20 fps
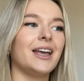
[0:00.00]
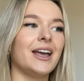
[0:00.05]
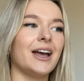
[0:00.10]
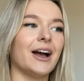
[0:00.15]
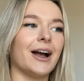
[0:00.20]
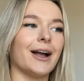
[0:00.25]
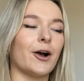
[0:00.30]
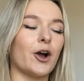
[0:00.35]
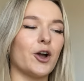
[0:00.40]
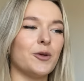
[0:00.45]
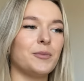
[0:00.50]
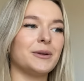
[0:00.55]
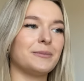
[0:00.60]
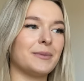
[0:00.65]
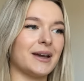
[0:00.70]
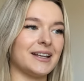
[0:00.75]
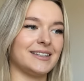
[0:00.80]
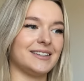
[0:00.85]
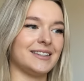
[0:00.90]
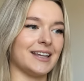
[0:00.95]
I hope it
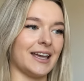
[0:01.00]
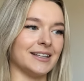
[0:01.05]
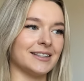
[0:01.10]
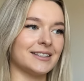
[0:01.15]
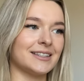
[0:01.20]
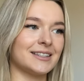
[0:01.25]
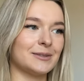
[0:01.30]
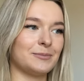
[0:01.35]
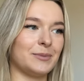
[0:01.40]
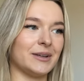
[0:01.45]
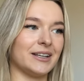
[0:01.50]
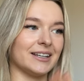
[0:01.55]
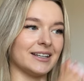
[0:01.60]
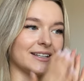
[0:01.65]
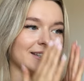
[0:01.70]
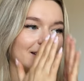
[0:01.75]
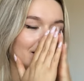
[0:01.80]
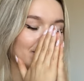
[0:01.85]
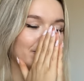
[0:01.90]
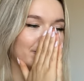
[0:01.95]
made sense,
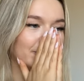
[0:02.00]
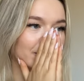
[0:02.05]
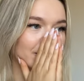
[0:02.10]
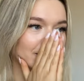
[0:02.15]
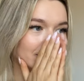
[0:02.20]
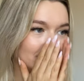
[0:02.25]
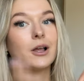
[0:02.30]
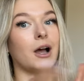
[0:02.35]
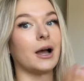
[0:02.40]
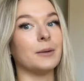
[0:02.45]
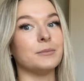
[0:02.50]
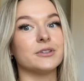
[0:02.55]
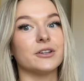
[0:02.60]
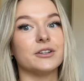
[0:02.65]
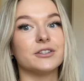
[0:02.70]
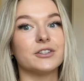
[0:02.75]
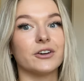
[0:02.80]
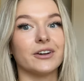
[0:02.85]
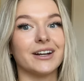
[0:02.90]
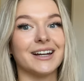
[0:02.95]
because if not, I'm so
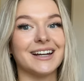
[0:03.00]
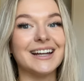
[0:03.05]
sorry.